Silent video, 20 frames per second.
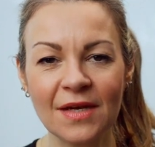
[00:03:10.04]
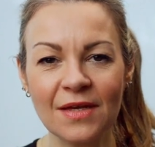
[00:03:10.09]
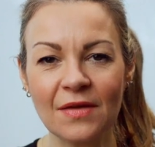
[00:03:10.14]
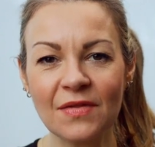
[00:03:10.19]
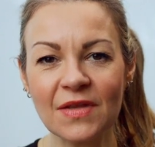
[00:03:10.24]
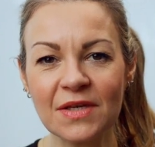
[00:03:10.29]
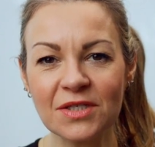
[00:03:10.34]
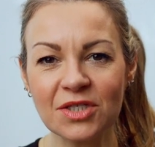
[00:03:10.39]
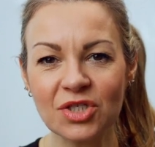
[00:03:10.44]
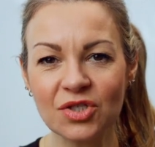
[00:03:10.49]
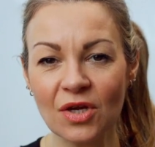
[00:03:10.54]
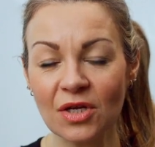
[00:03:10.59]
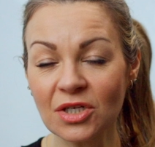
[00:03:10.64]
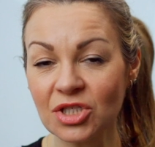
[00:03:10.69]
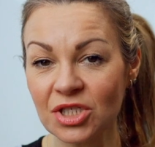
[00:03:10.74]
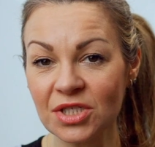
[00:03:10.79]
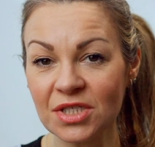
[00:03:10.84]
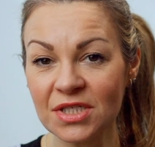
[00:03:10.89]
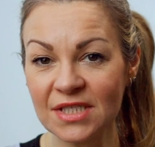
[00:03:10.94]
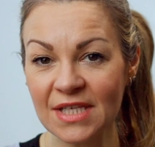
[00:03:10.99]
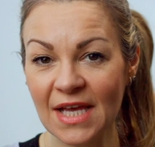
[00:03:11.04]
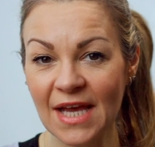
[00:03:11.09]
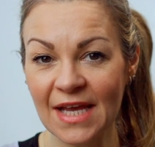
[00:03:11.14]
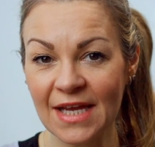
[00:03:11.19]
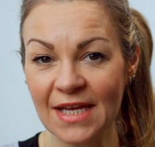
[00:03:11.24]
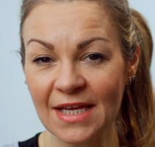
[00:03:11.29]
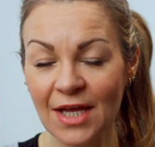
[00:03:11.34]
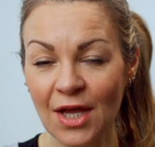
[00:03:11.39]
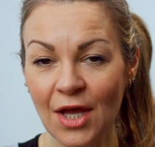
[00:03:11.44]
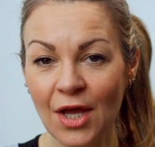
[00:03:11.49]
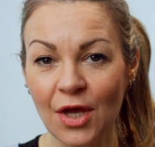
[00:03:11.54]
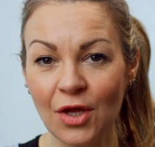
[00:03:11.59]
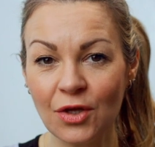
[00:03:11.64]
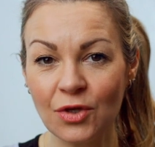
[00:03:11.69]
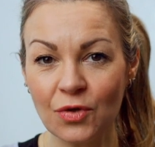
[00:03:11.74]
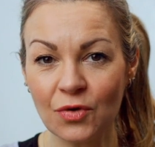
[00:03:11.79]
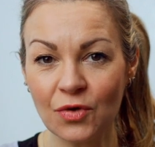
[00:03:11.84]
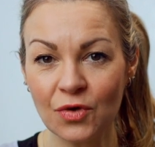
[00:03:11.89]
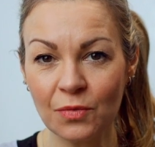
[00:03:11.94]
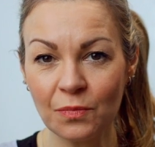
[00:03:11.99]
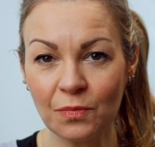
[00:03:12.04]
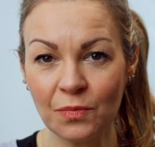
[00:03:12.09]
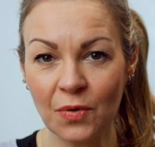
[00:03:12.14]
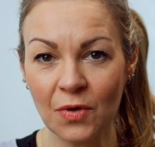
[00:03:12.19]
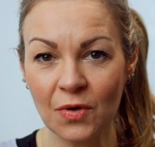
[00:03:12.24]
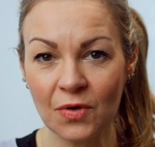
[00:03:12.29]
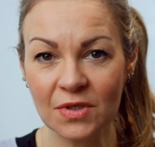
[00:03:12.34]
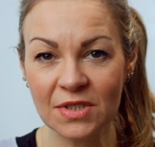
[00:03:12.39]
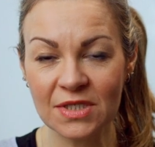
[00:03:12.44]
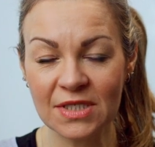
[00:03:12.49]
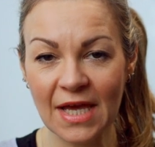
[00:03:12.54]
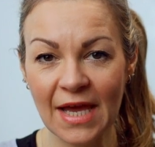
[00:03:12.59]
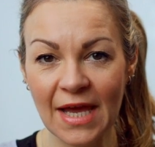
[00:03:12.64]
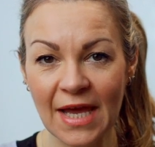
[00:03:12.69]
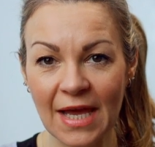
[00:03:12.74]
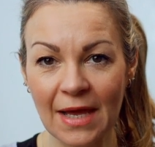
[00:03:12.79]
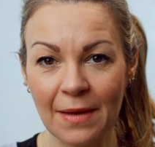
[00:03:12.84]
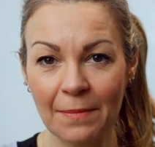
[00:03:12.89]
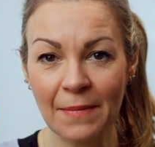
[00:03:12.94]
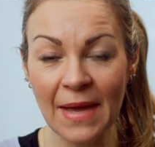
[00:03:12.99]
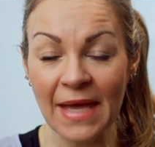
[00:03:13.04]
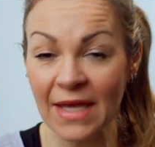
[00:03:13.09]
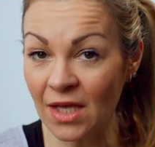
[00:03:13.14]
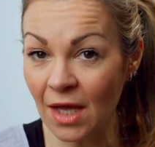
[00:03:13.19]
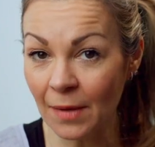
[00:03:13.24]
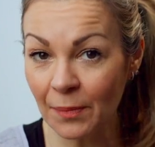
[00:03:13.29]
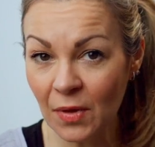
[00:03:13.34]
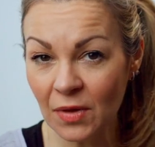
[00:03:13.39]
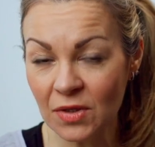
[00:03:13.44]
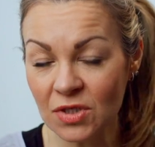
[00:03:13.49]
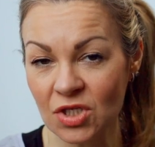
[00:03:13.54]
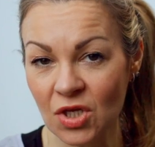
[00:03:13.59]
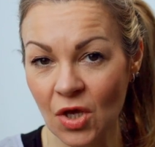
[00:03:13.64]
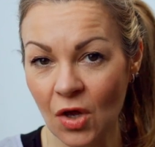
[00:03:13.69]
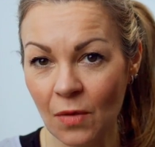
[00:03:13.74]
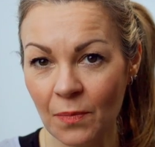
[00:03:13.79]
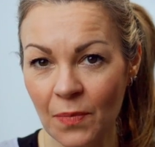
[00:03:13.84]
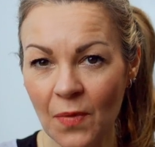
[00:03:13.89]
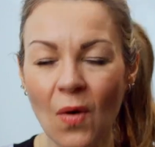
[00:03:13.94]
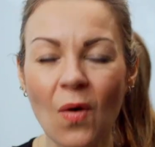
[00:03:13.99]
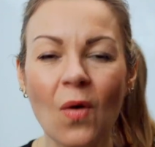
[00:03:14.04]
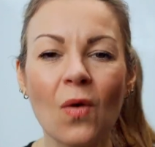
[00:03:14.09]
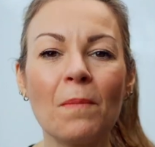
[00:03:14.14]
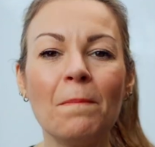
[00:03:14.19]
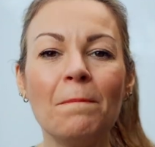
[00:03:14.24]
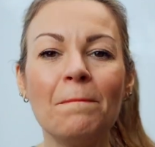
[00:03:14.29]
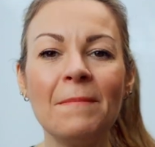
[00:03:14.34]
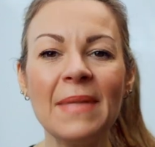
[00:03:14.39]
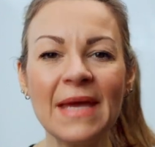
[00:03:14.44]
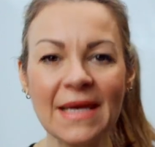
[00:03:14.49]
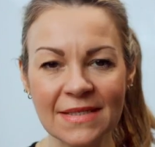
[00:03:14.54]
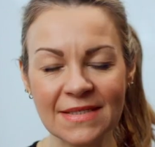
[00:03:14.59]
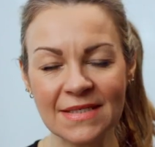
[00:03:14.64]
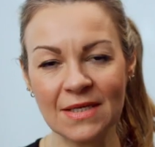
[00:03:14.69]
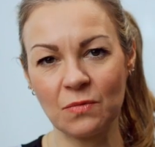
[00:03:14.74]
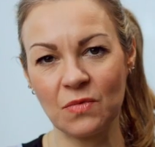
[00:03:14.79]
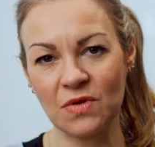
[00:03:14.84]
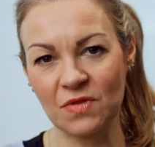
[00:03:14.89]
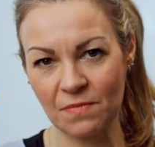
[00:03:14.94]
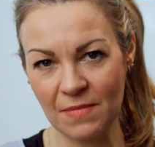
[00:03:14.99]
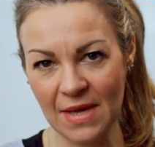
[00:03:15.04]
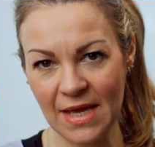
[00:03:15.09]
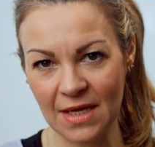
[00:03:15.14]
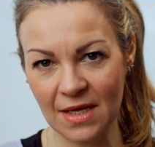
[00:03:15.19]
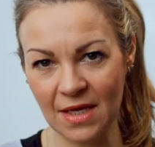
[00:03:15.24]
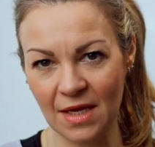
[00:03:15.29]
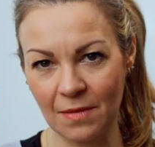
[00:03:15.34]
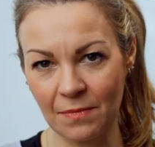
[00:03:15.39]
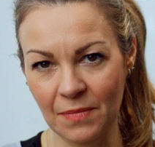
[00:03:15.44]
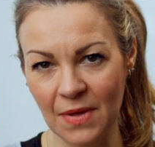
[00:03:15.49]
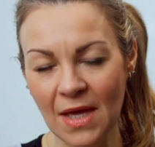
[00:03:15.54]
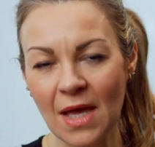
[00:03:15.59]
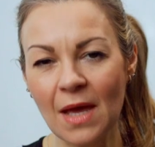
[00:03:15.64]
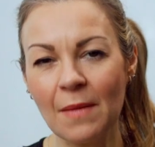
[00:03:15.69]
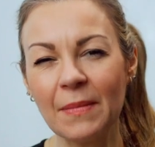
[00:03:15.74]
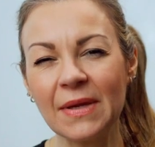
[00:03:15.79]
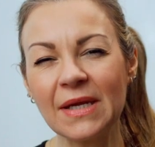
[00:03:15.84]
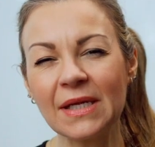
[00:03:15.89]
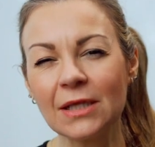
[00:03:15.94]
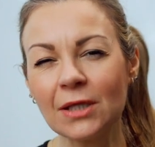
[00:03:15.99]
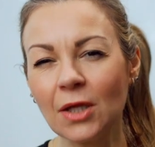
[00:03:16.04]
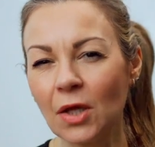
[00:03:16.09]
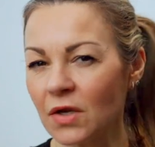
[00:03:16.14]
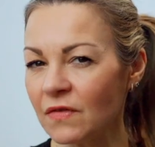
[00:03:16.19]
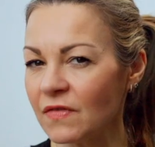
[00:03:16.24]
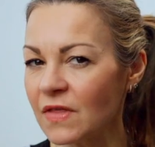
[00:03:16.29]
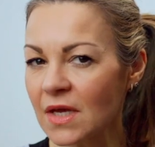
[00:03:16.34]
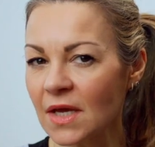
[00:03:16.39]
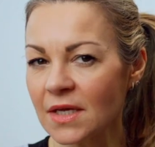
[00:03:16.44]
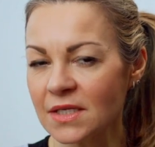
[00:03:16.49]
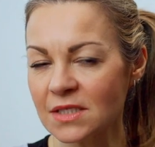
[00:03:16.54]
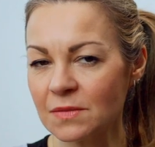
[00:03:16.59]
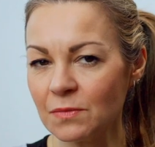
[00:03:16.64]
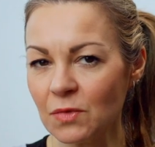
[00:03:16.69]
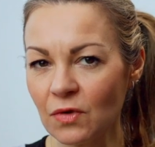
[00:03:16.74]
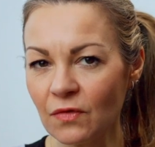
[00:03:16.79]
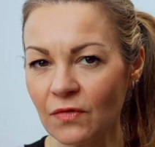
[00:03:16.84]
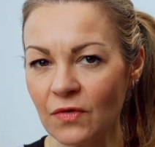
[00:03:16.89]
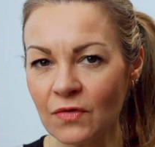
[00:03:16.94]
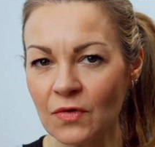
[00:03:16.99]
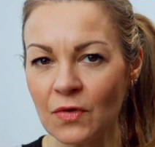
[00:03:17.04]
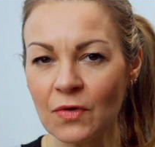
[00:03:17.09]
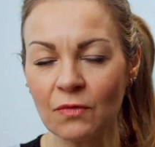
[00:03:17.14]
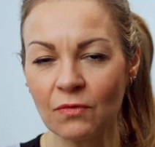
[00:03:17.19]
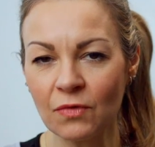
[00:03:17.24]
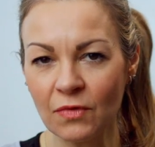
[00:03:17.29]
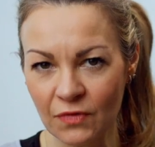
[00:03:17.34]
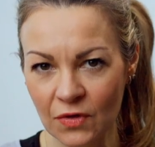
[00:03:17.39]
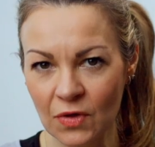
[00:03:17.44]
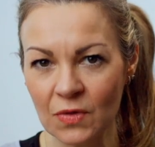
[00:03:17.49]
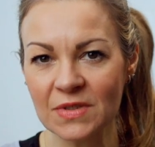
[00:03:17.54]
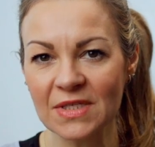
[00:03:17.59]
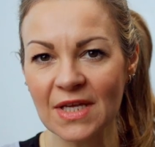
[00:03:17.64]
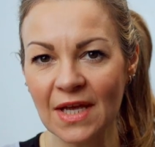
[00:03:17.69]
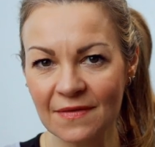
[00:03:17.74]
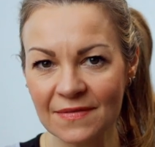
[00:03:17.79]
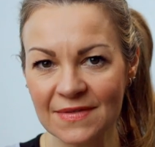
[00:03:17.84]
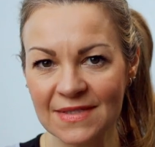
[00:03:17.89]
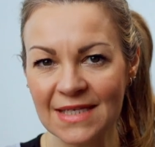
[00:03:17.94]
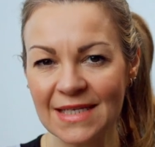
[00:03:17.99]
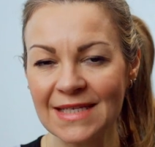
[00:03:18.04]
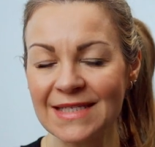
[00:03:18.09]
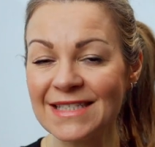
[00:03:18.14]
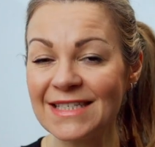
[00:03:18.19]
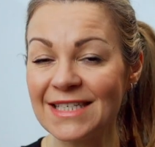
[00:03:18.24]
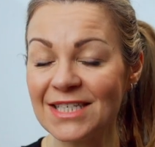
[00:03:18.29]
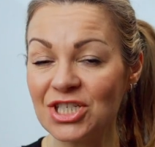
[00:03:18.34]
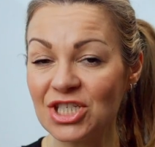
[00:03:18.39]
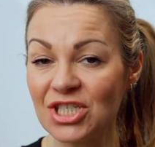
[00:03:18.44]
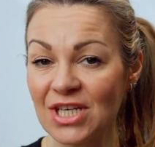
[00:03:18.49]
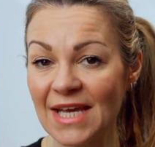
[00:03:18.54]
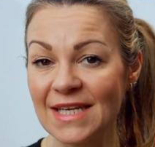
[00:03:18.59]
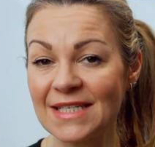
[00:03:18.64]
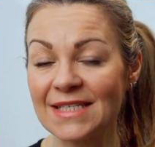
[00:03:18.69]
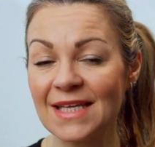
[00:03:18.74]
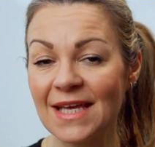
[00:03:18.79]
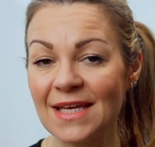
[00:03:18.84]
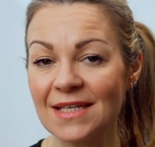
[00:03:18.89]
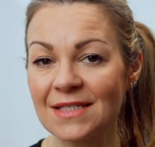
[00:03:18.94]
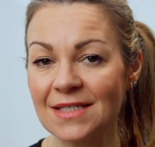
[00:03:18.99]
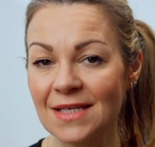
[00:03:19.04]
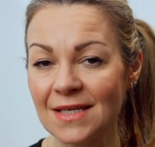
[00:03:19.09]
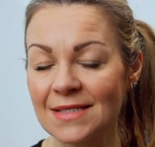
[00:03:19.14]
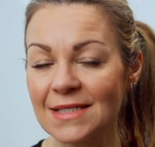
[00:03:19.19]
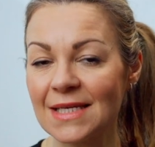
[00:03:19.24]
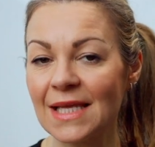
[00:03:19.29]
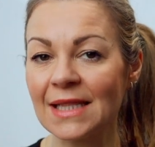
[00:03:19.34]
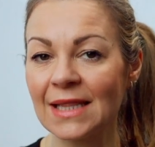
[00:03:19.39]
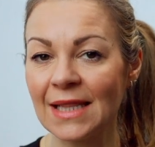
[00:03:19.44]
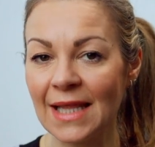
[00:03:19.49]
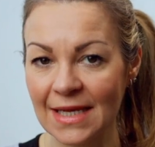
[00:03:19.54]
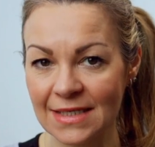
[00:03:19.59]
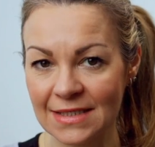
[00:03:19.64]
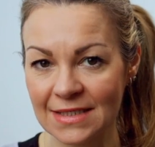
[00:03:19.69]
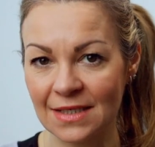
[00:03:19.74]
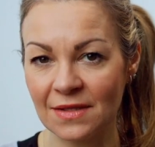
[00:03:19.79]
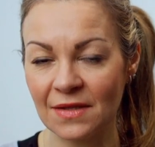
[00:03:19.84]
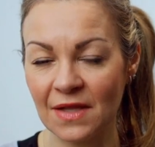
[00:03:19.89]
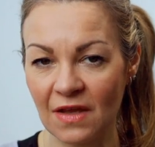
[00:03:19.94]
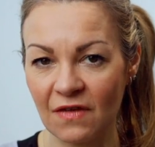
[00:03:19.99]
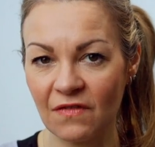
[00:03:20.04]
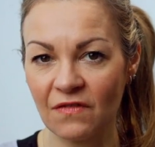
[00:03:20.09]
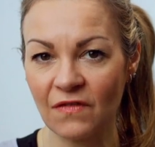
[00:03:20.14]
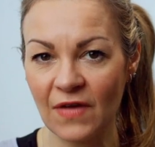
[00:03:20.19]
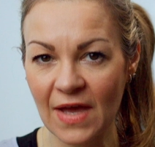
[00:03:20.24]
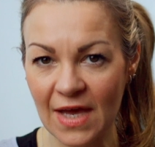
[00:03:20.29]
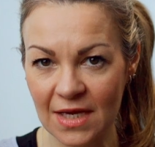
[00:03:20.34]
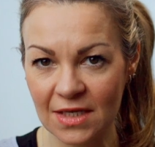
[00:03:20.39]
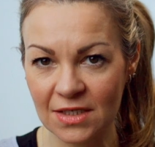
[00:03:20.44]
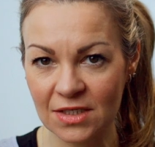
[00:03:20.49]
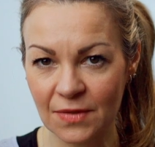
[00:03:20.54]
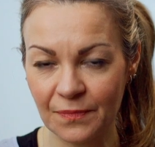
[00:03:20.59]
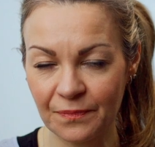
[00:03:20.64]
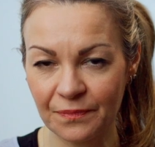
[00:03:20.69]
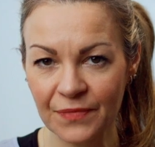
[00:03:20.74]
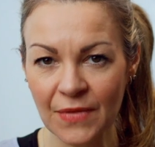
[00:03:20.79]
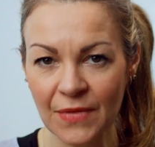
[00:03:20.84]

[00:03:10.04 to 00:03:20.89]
Now the instructions say you can put makeup on top or mix it with makeup, but a lot of the customer reviews I've seen suggest that does lessen the effect.